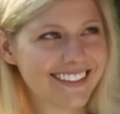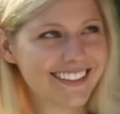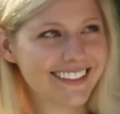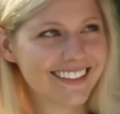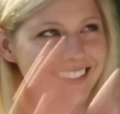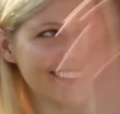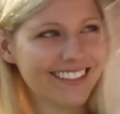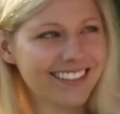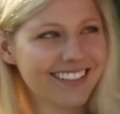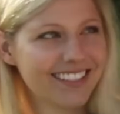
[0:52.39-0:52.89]

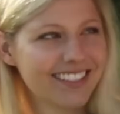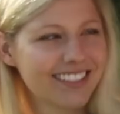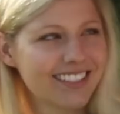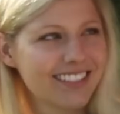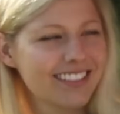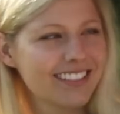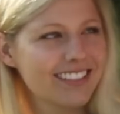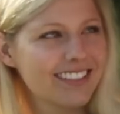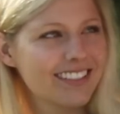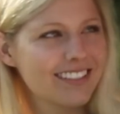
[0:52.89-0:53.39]

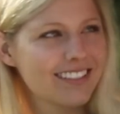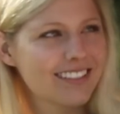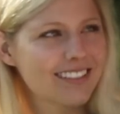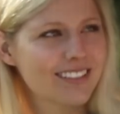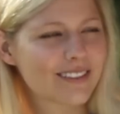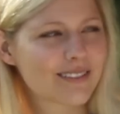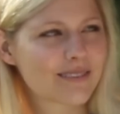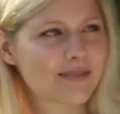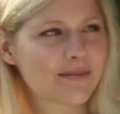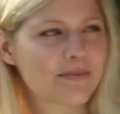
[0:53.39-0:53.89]

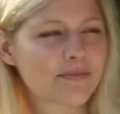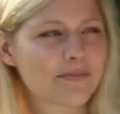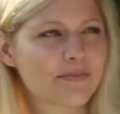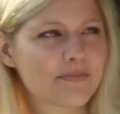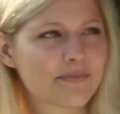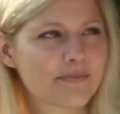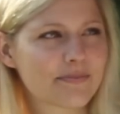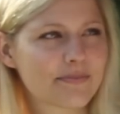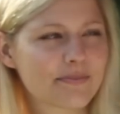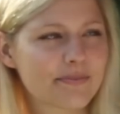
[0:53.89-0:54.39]

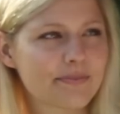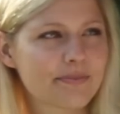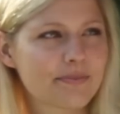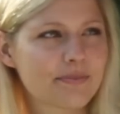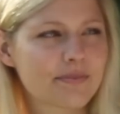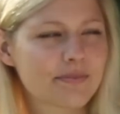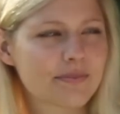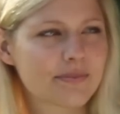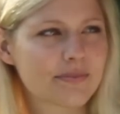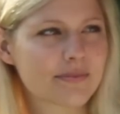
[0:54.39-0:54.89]

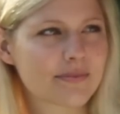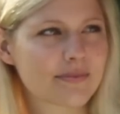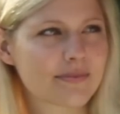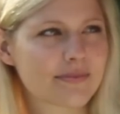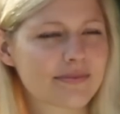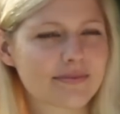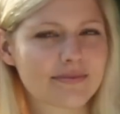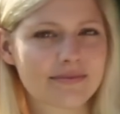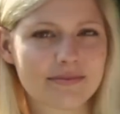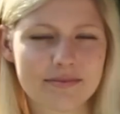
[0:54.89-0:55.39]

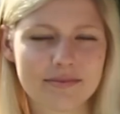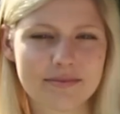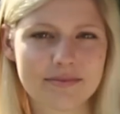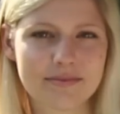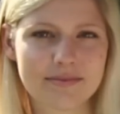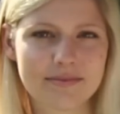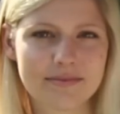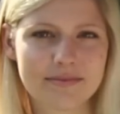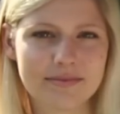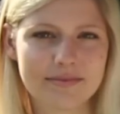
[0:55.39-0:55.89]

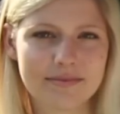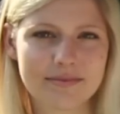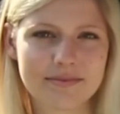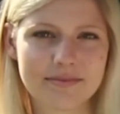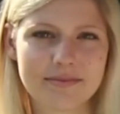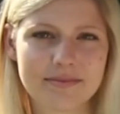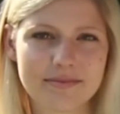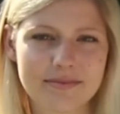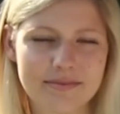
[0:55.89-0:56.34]
(silent)